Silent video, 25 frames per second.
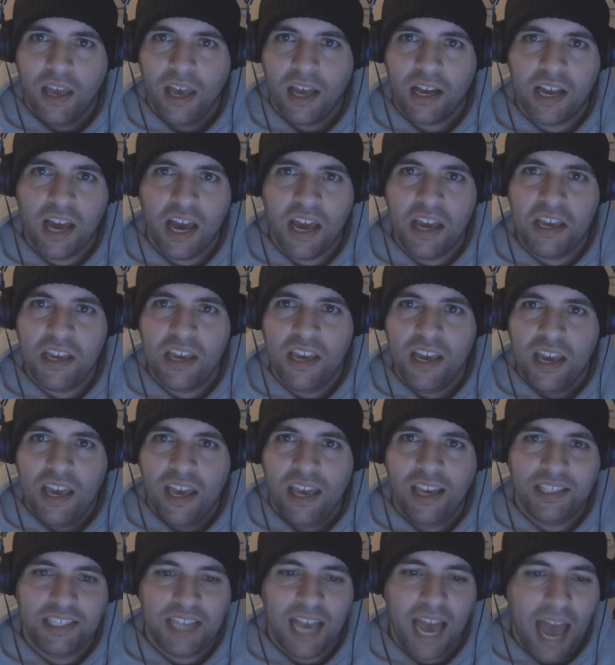Okay?
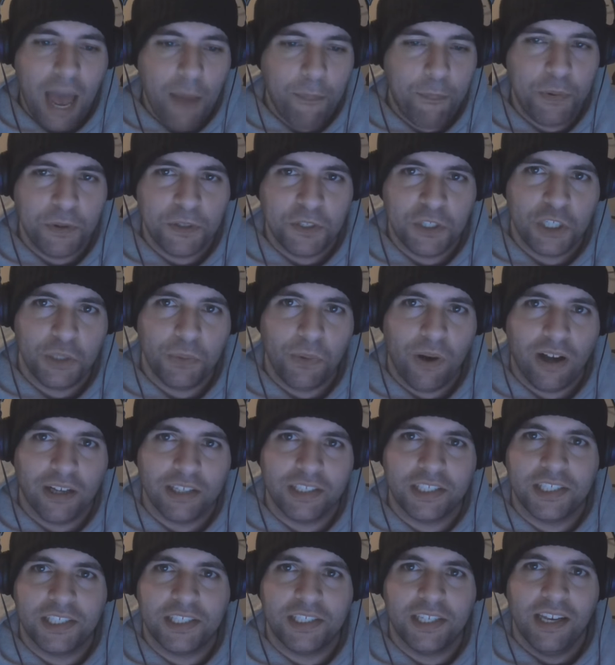It's happened to
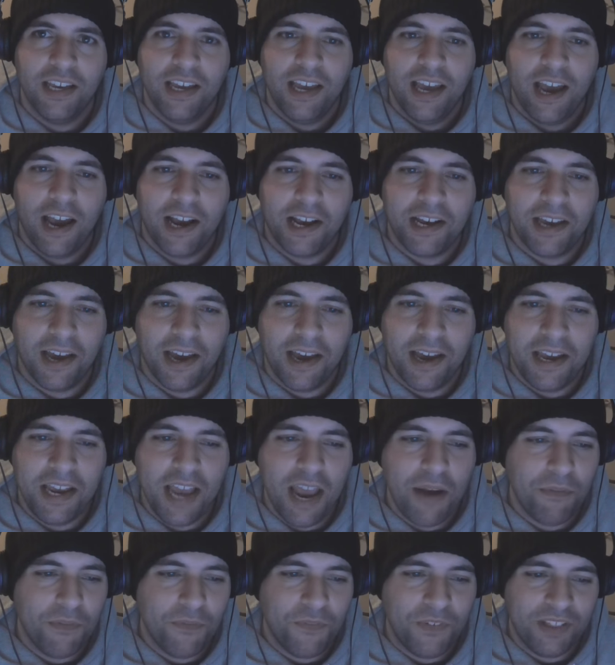us. Okay?
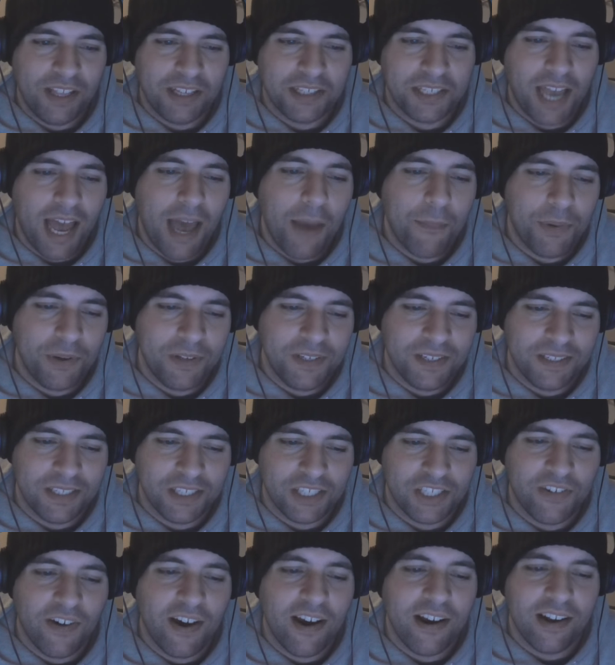Everything that's happened in
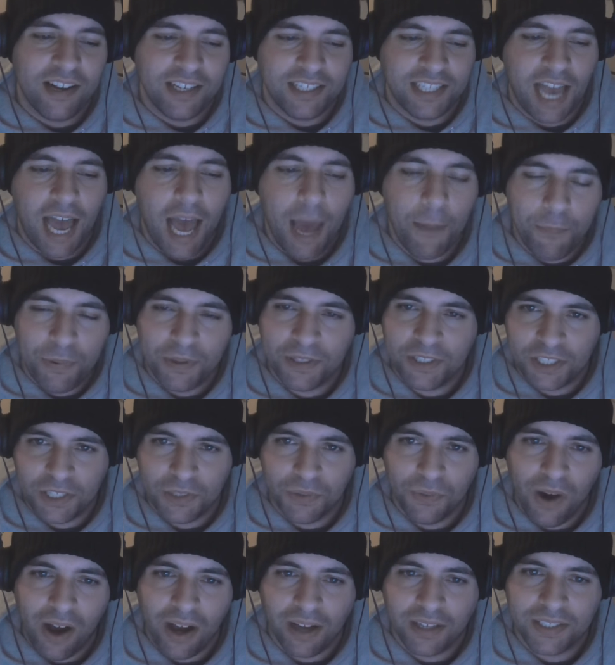Australia, it's happened
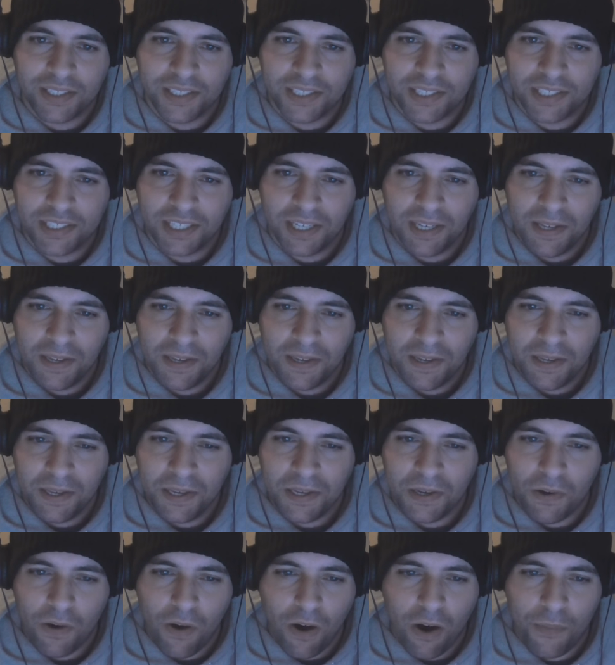to us.
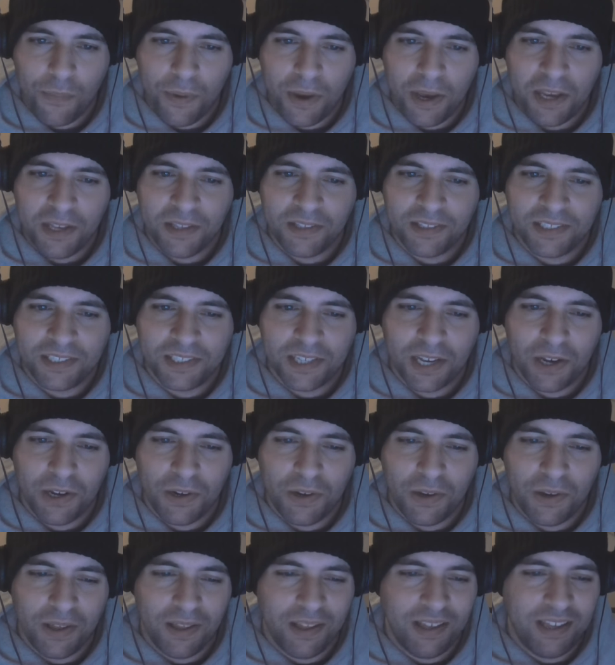You know what I mean? So,
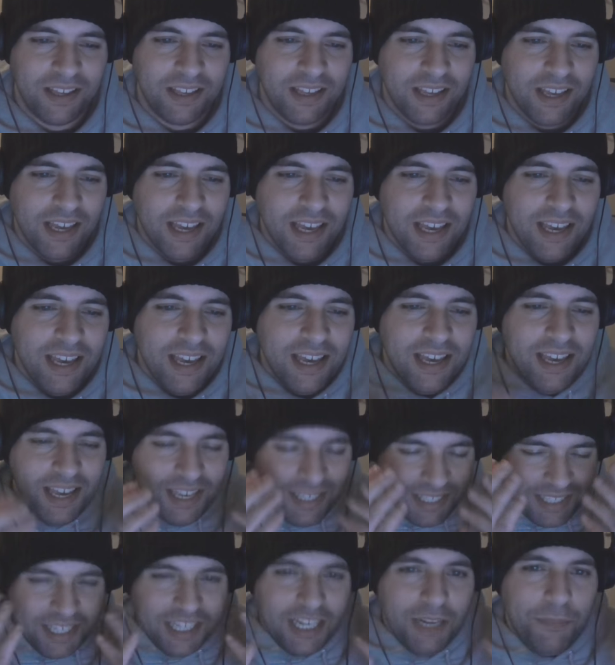
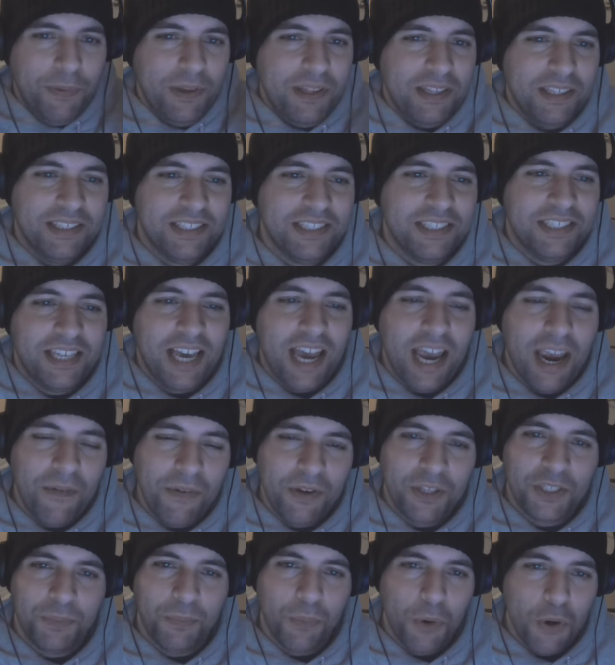it's going to be the
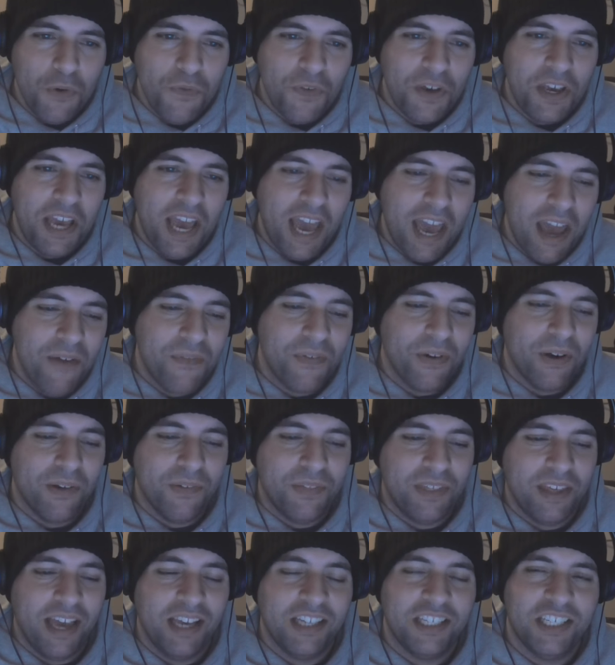scariest movie ever
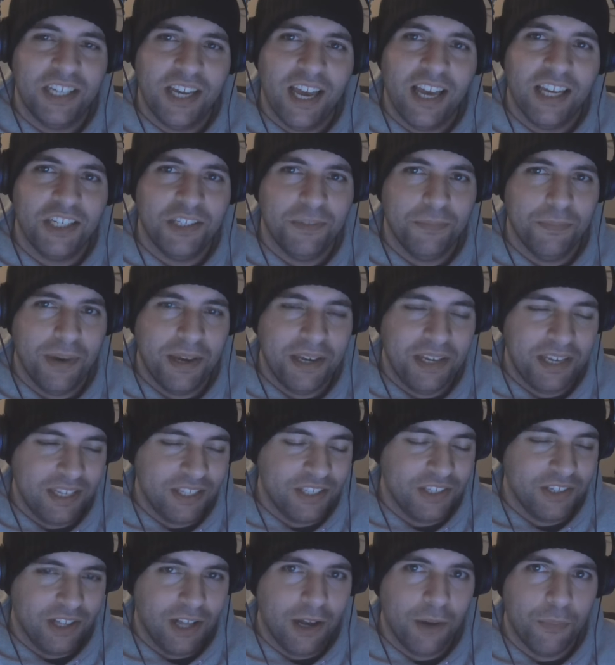if they actually make it
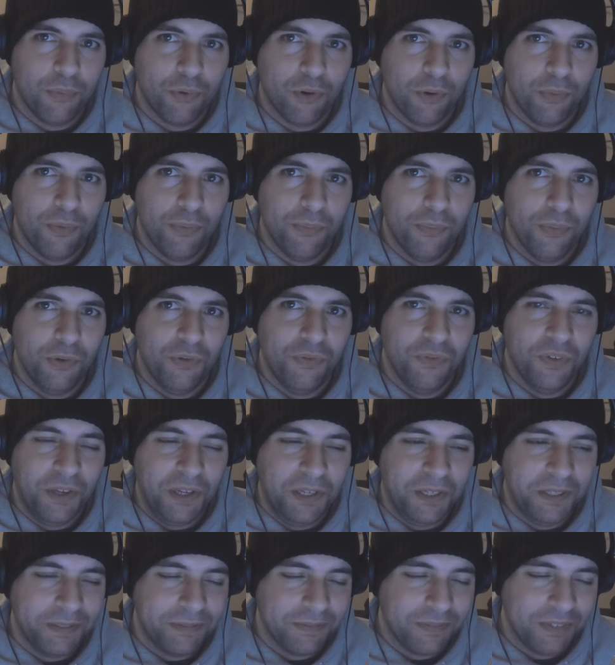into like a proper
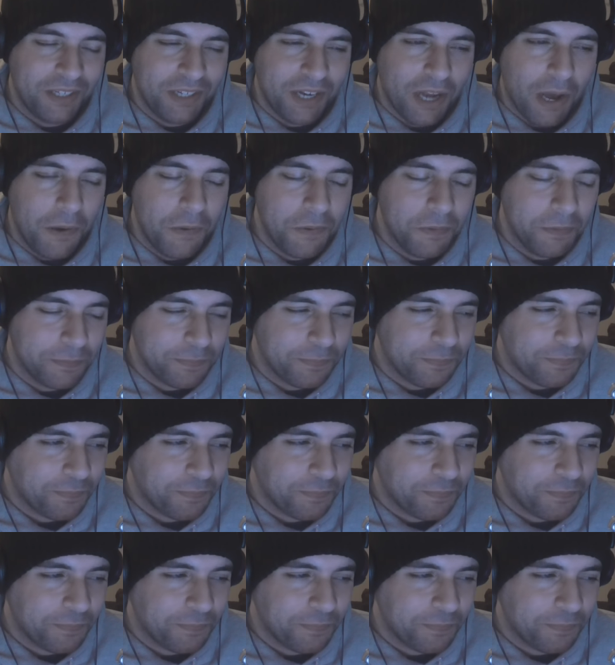movie. You know?